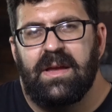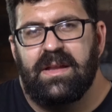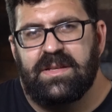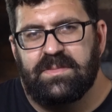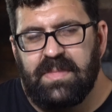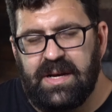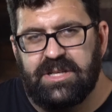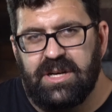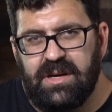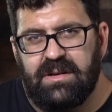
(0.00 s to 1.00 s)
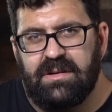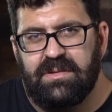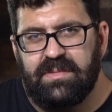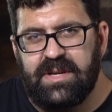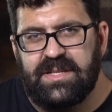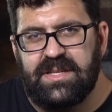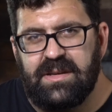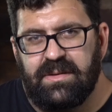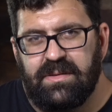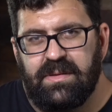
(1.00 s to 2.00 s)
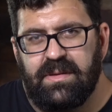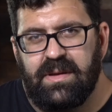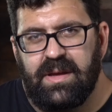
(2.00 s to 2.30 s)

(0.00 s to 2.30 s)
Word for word: It is much harder to reseal